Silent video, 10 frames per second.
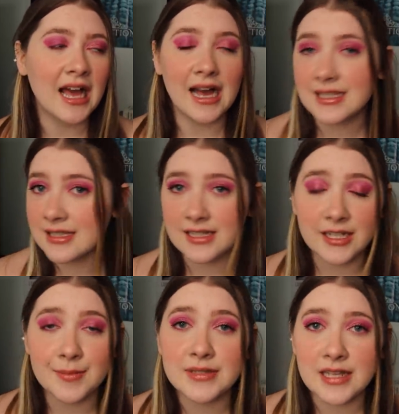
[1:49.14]
hasn't
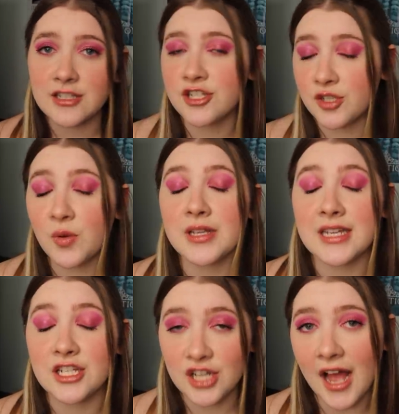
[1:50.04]
seen him since she was
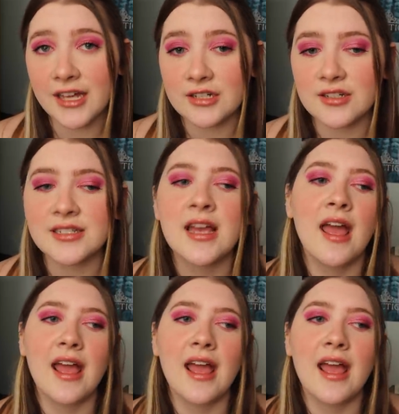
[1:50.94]
a child.